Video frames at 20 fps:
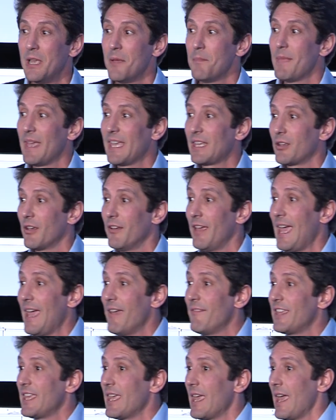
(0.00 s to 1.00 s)
make a
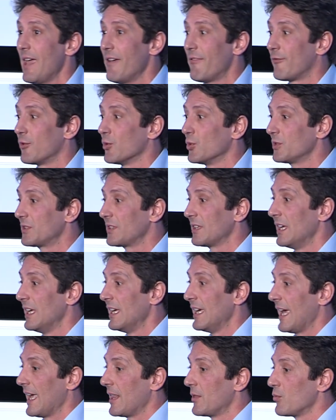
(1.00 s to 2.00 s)
heavy effort
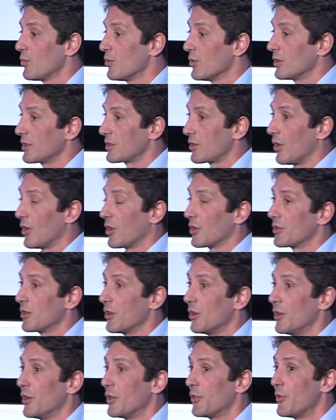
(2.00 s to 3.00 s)
and work on
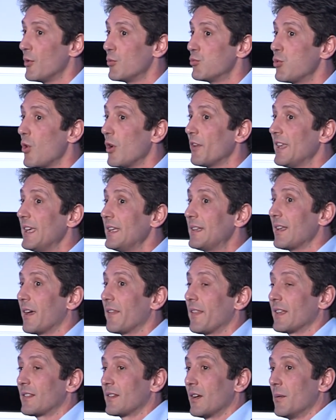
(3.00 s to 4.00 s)
the raw data
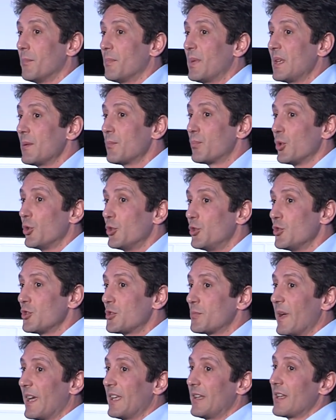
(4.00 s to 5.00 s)
that are being
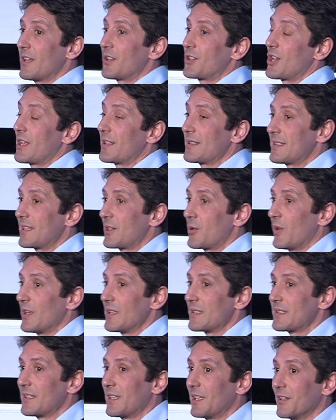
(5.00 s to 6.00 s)
produced by next-gen
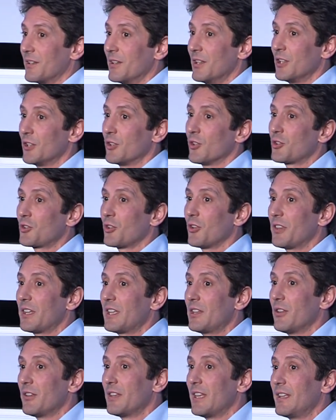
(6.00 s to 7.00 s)
sequencing. Not
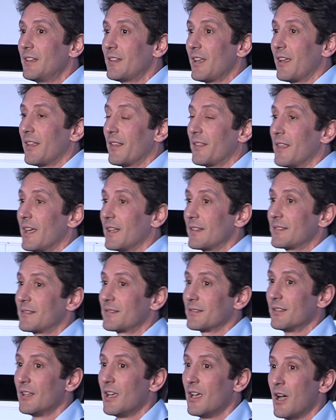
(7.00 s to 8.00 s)
only the data that
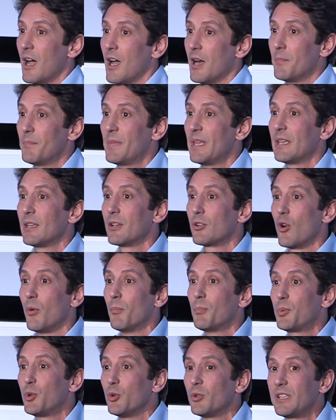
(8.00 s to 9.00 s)
are being
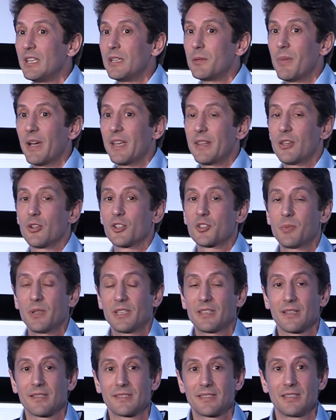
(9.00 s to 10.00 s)
computed by the
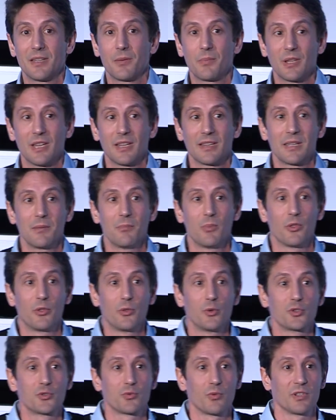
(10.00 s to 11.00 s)
hospitals independently, but
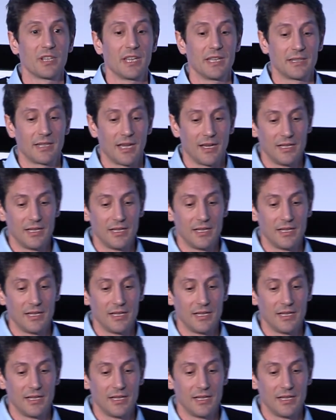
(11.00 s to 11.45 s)
those raw data.